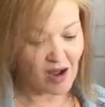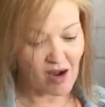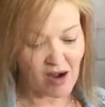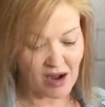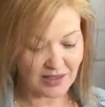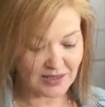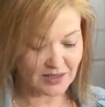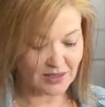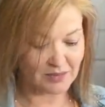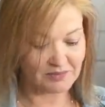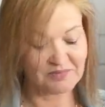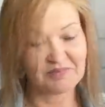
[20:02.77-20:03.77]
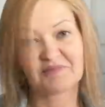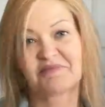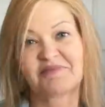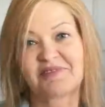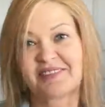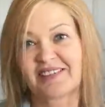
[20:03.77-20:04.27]
Awesome.
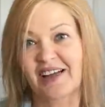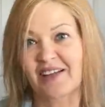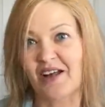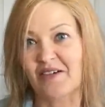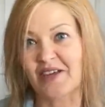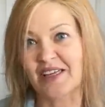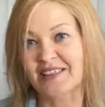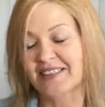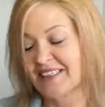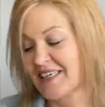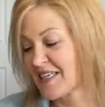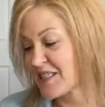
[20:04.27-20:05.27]
I love it.